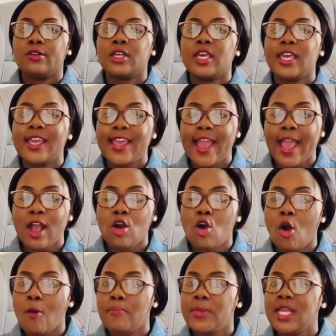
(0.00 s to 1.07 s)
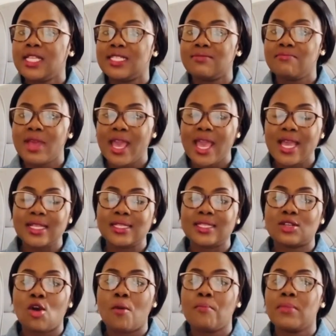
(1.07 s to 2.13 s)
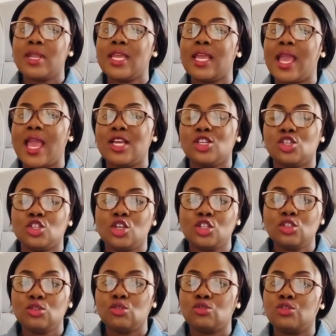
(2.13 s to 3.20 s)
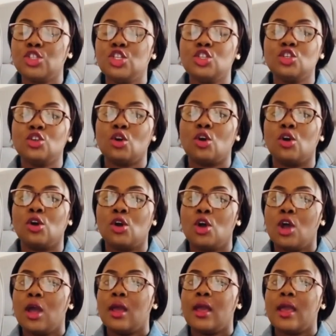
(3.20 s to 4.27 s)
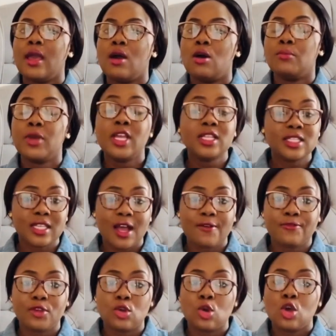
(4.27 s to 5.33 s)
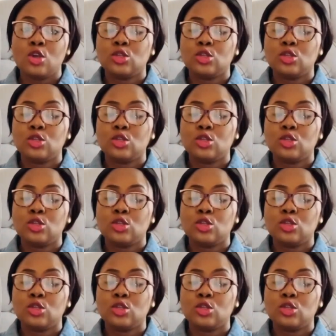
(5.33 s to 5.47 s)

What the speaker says: care, commitment, communication during your interview.